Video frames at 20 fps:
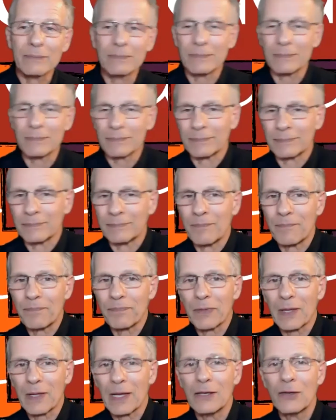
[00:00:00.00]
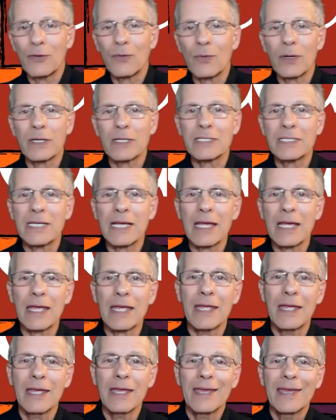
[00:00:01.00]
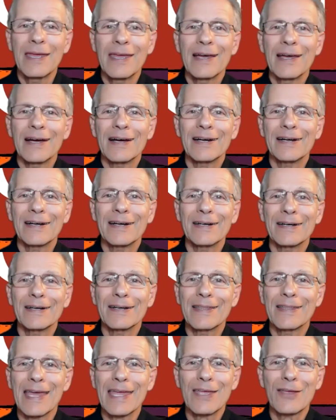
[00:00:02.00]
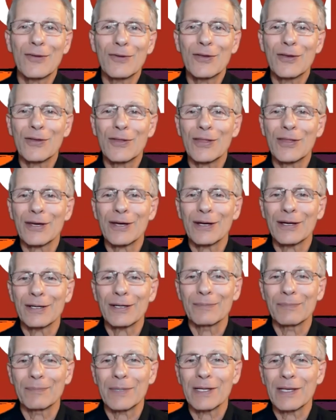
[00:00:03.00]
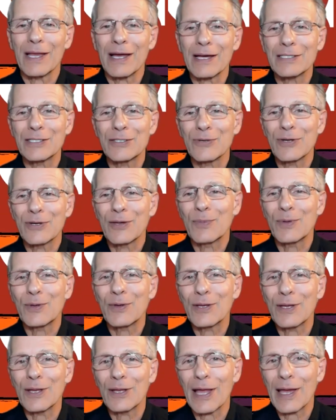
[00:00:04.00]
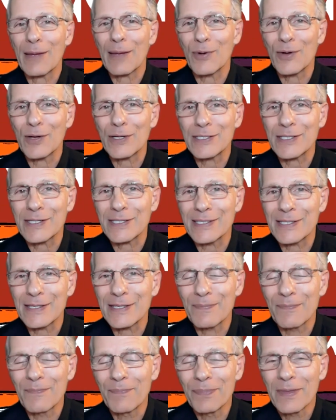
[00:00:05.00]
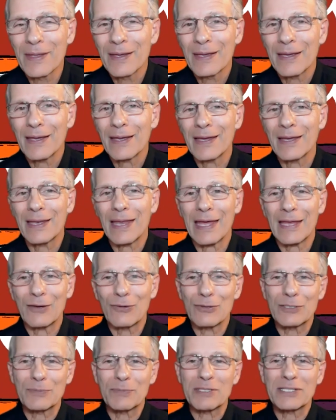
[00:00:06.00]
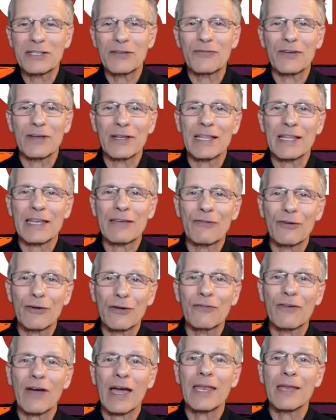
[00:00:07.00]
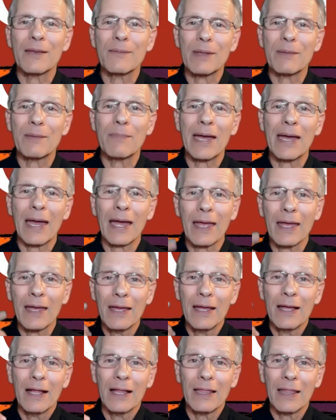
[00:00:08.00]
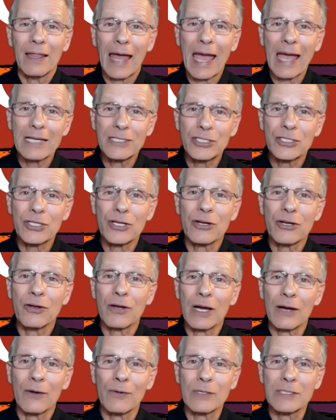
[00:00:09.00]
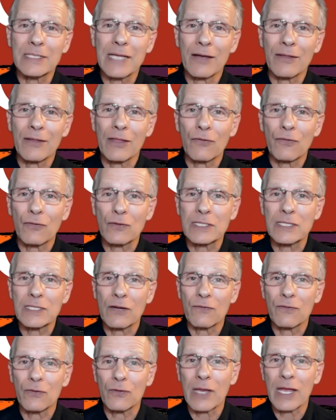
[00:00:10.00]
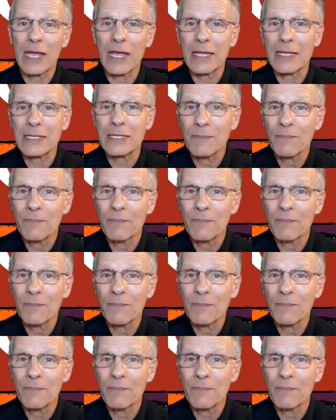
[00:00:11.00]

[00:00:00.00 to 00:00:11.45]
I do want to say thank you to the Ignacio Community Library System and Andrew specifically for inviting me back. Last year, I was down there for several days